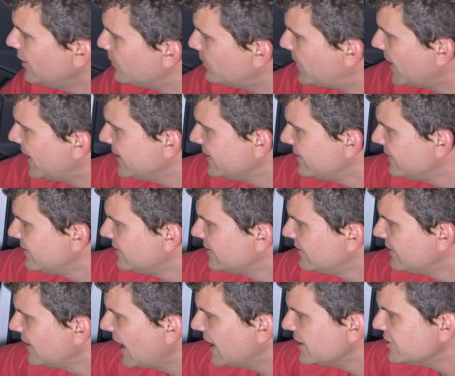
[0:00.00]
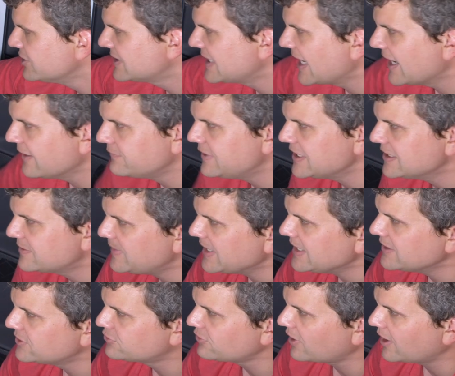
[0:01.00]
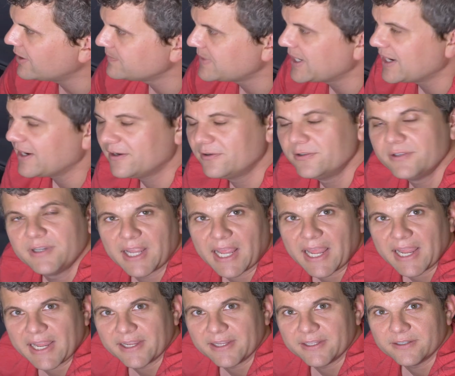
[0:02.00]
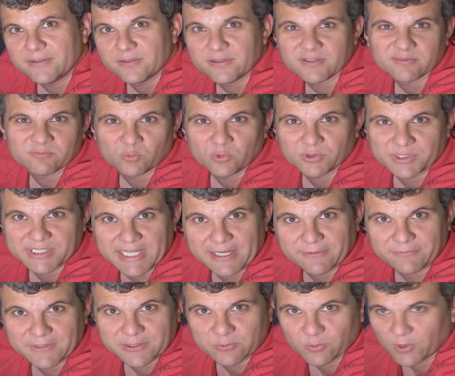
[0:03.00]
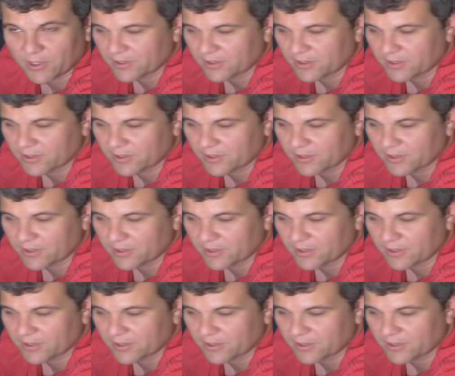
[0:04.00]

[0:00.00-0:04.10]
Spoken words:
but I just have this piece drop down and we'll see if this